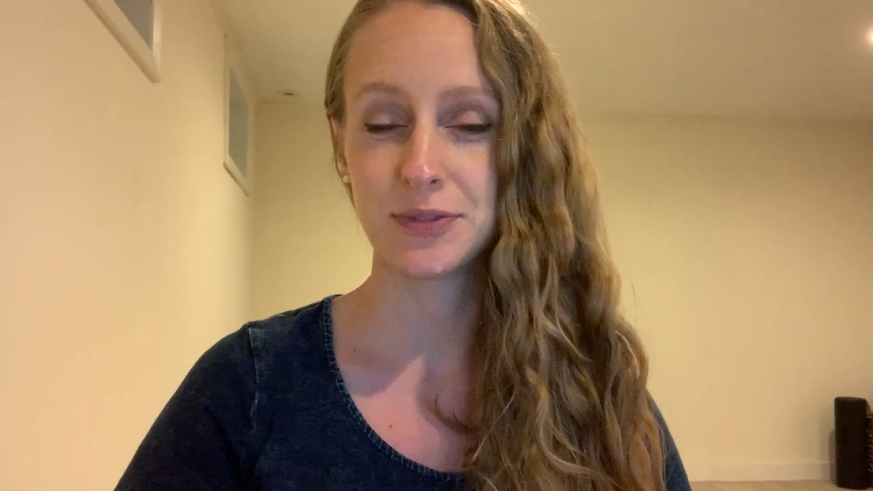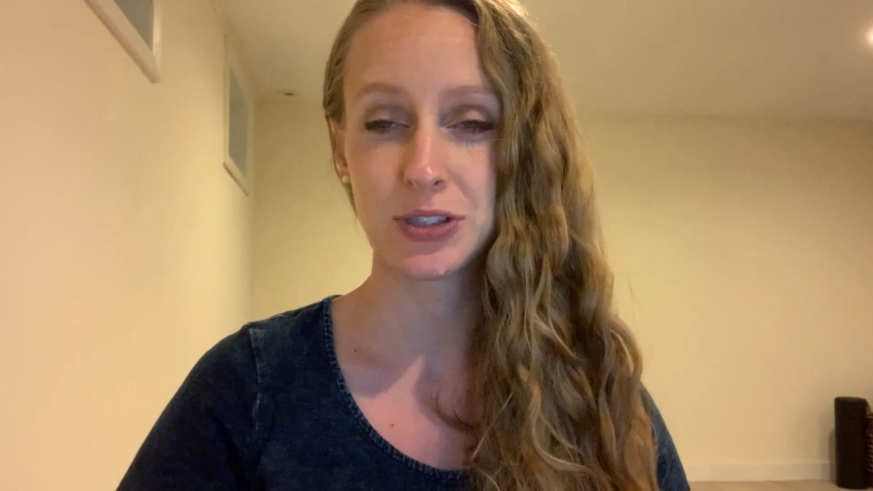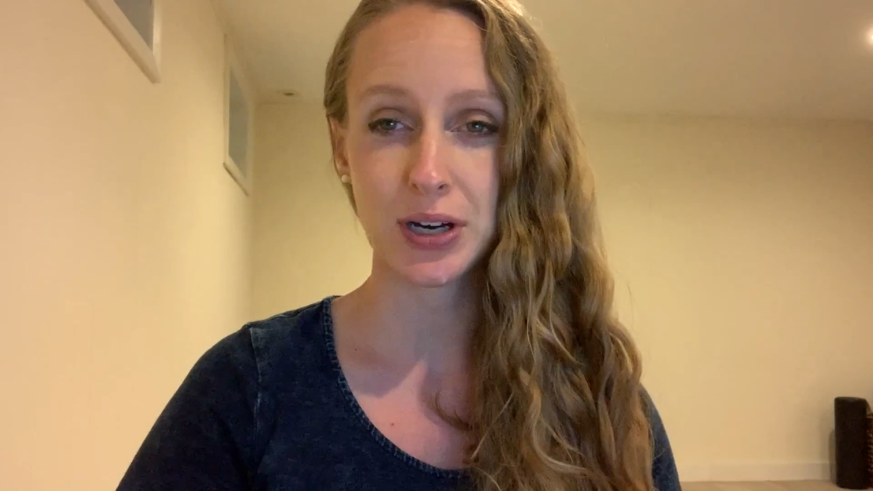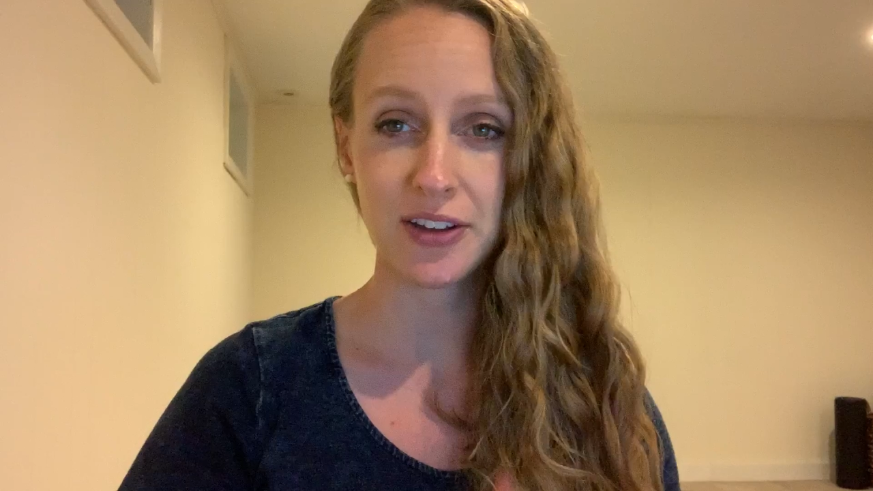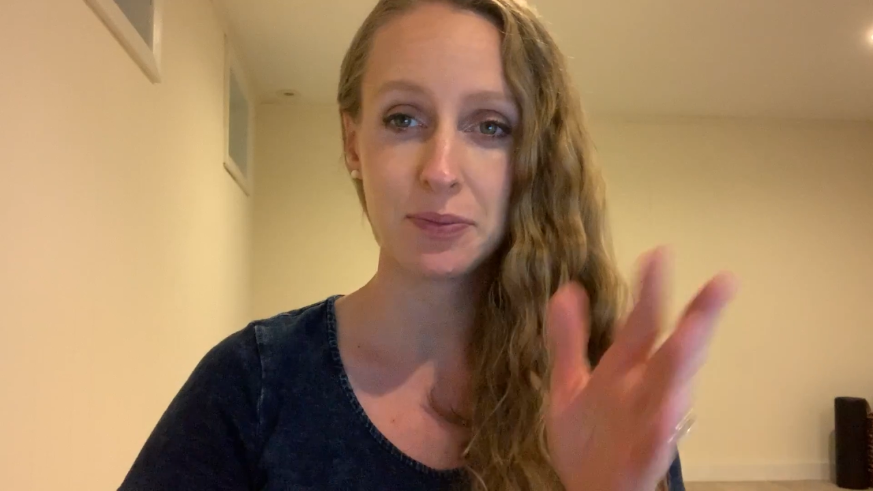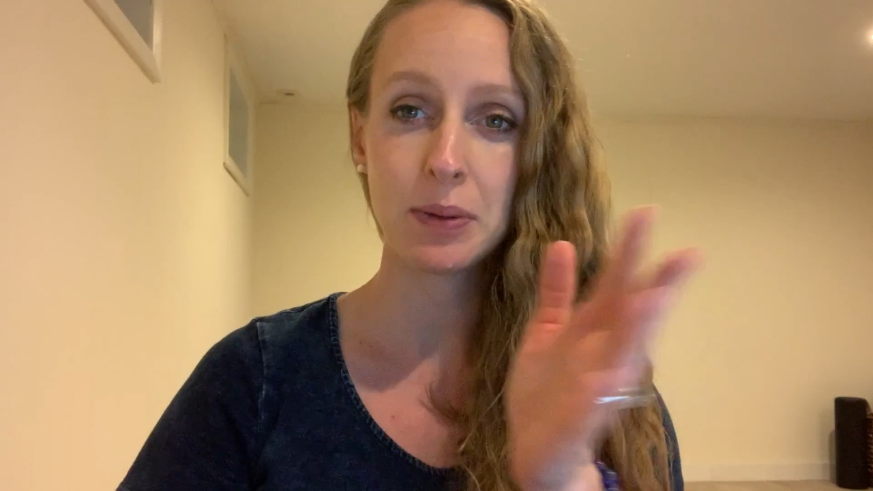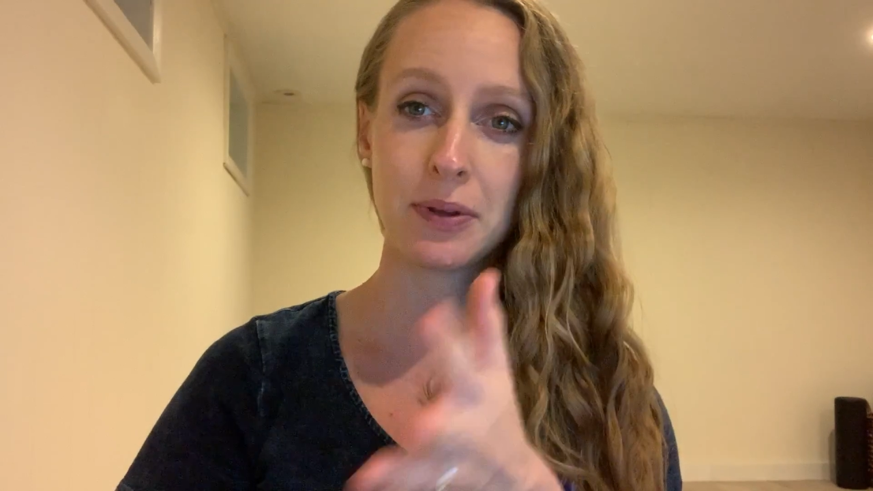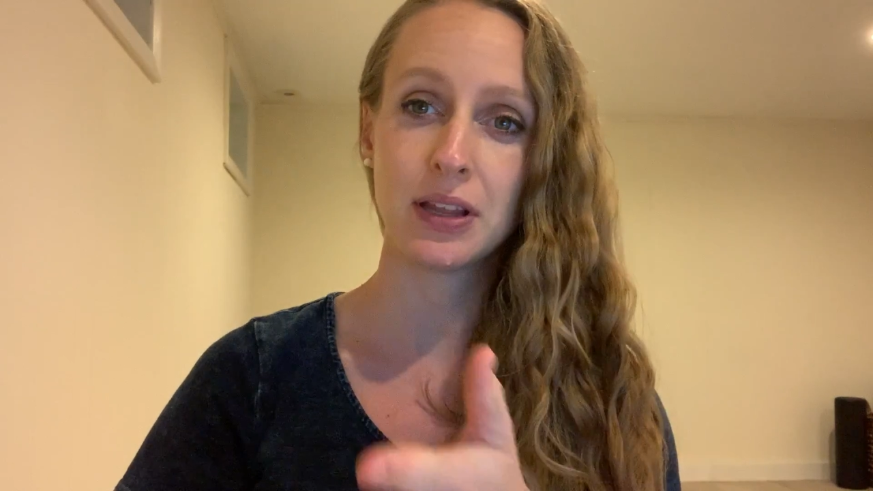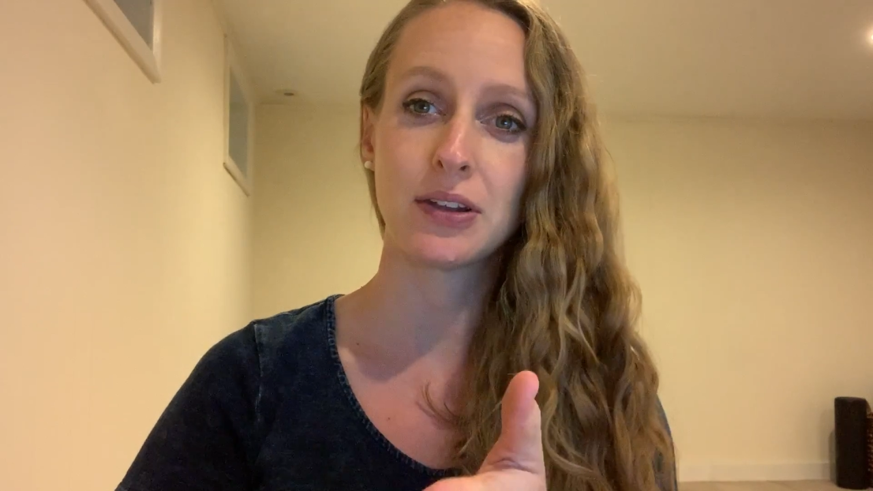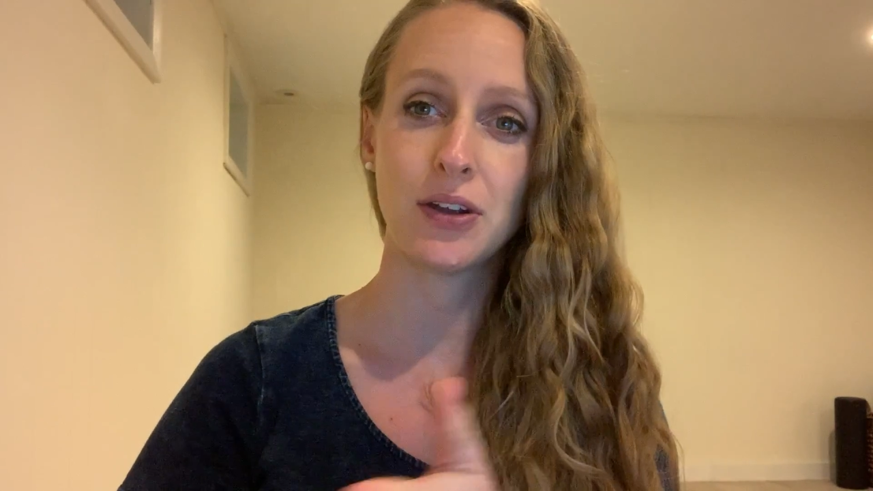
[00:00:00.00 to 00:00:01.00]
drive
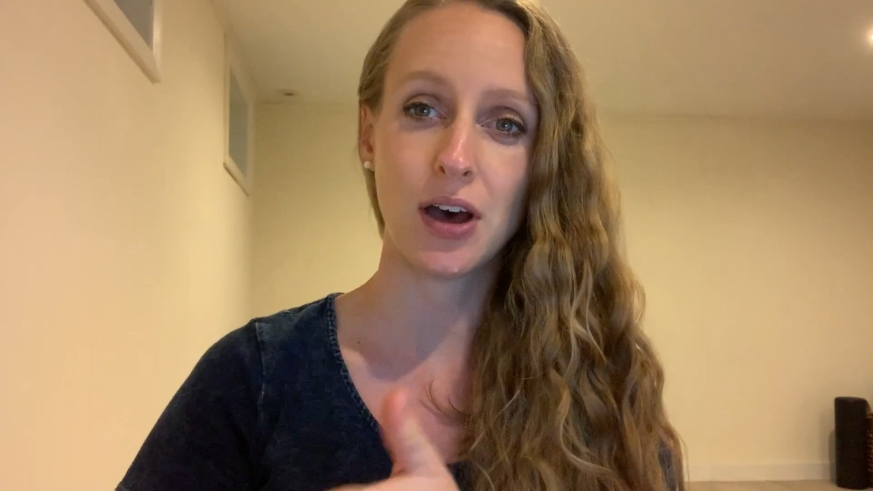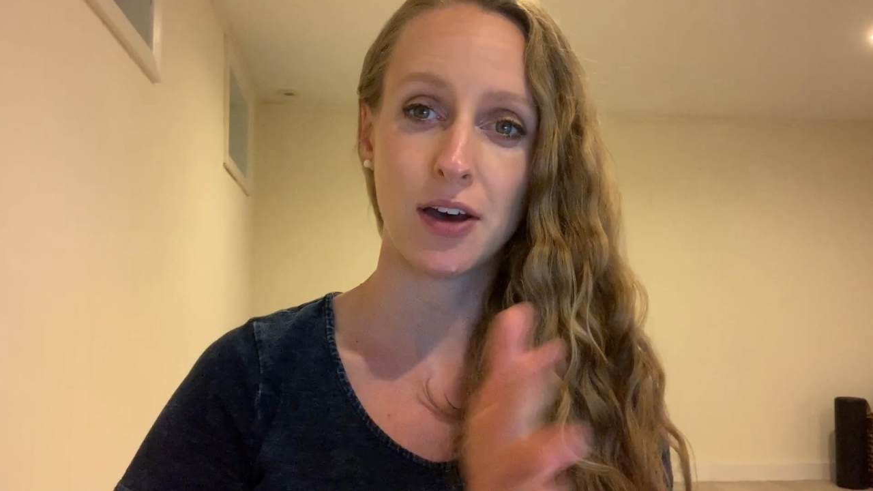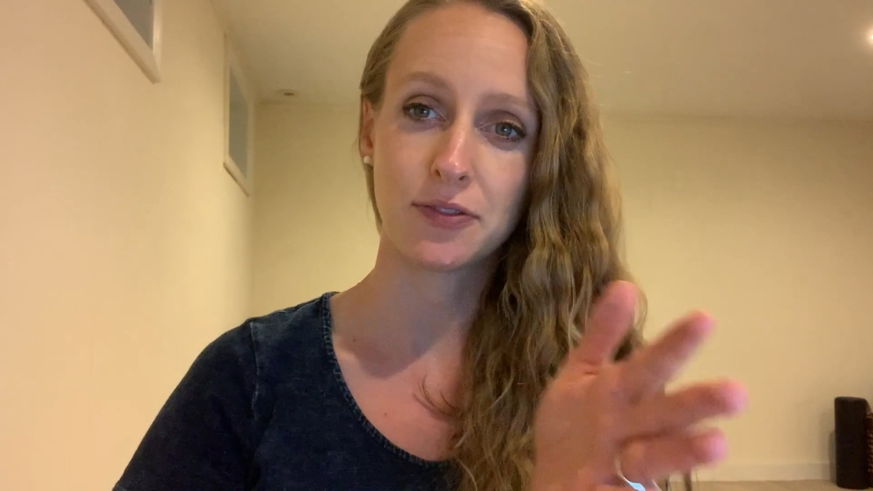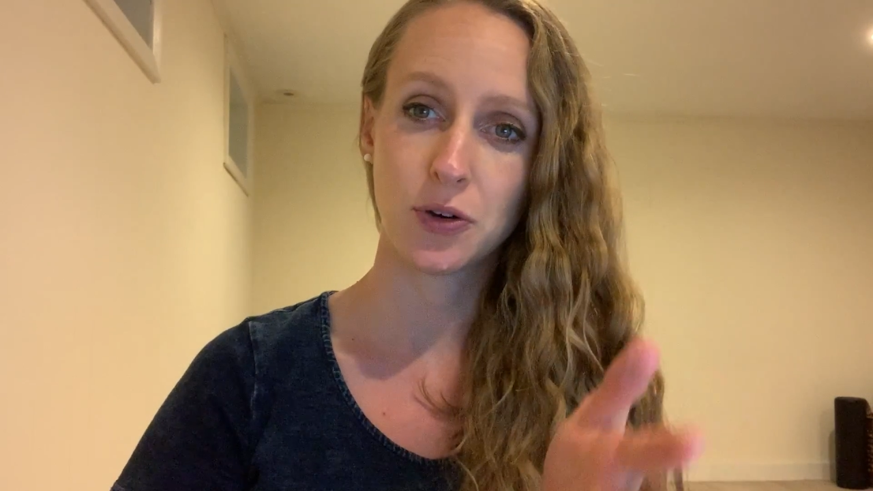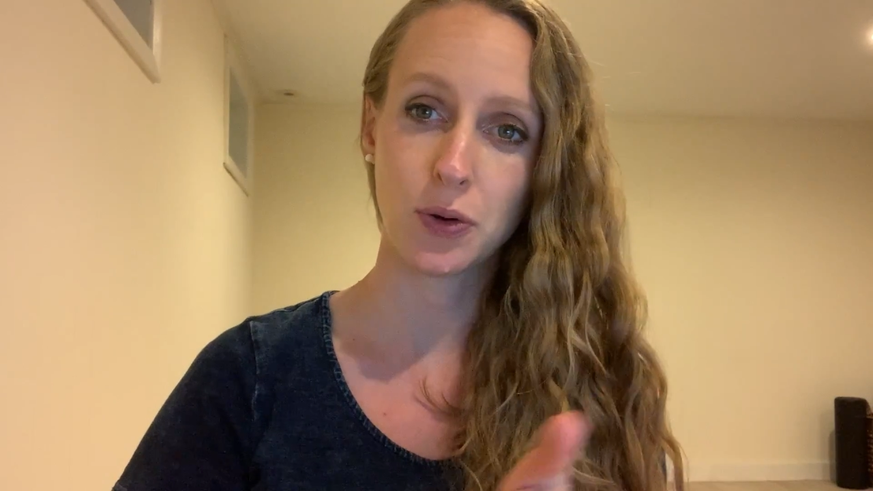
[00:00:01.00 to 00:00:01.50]
people a little off